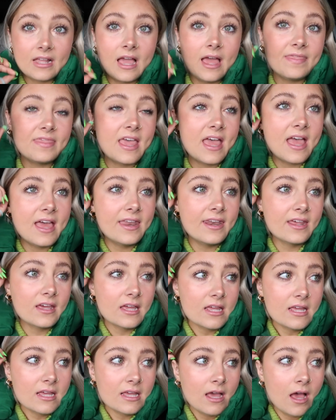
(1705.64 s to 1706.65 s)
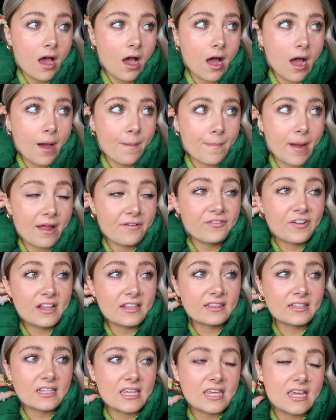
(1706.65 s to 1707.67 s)
And then um, my
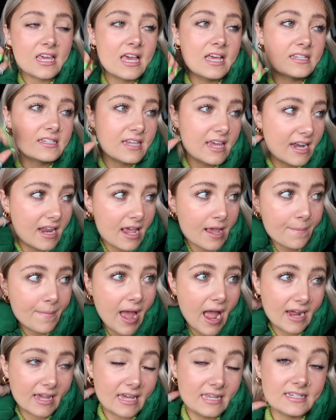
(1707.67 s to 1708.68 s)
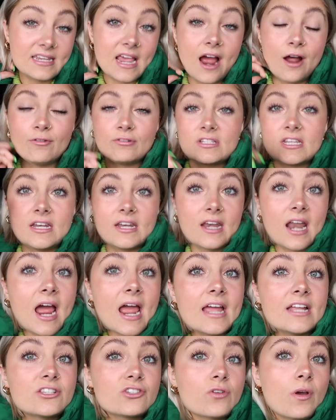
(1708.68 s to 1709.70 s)
friend Lee is getting back in town
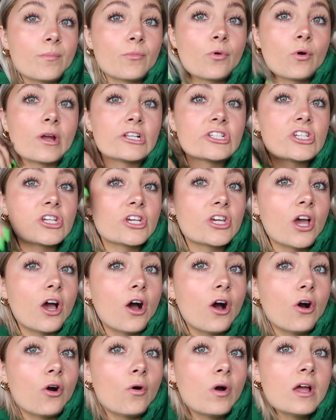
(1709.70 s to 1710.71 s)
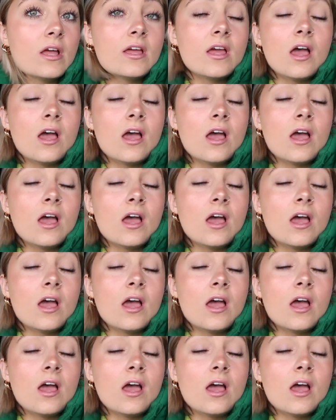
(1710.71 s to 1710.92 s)
tonight, so I'm going to go